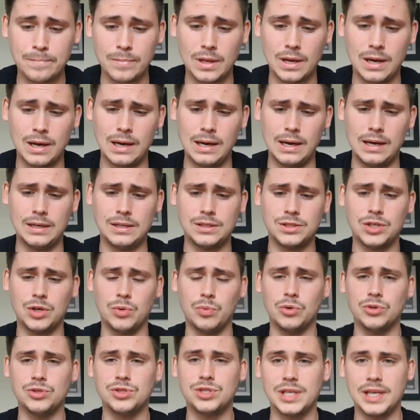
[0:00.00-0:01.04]
Uh, so
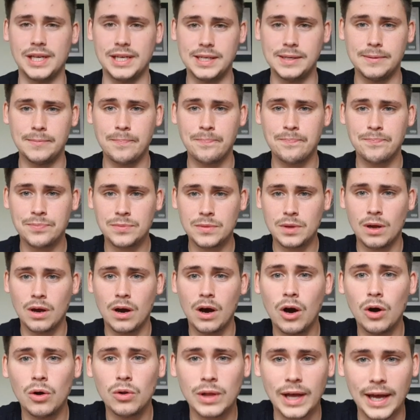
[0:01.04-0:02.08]
we'll see
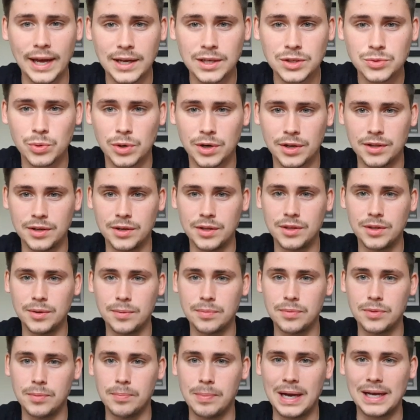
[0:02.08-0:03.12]
Holgate as one of the,
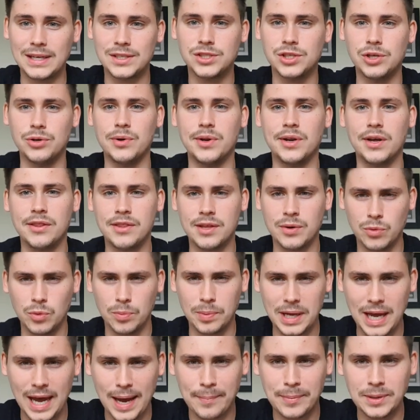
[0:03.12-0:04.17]
the, the back two, and I think we'll
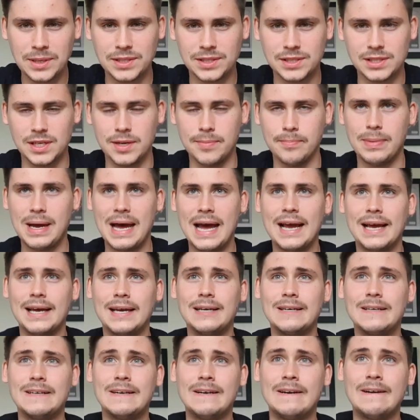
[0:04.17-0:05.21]
be happy to see him
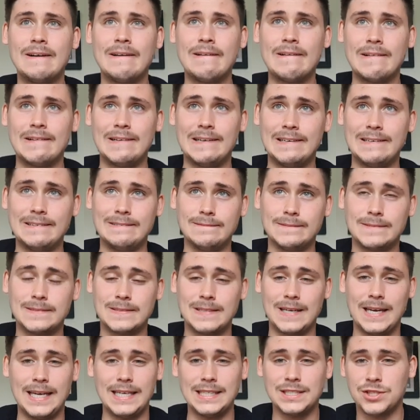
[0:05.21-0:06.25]
back. Um,
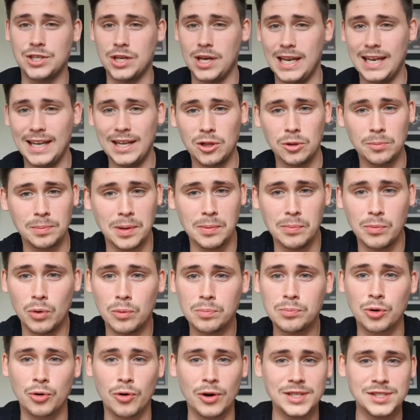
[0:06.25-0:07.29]
it's a little bit
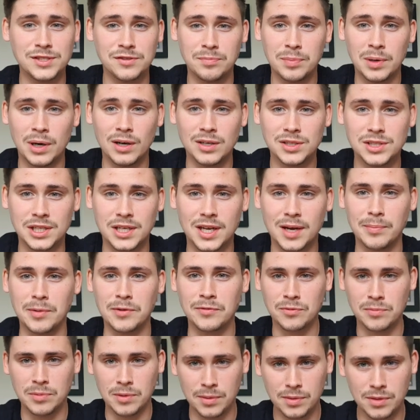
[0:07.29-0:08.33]
more progressive passing coming
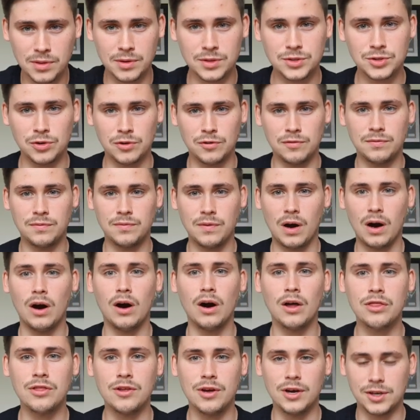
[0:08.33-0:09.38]
from the, the sort of
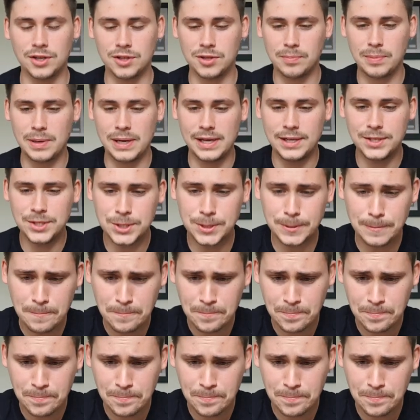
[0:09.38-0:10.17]
our third of the pitch.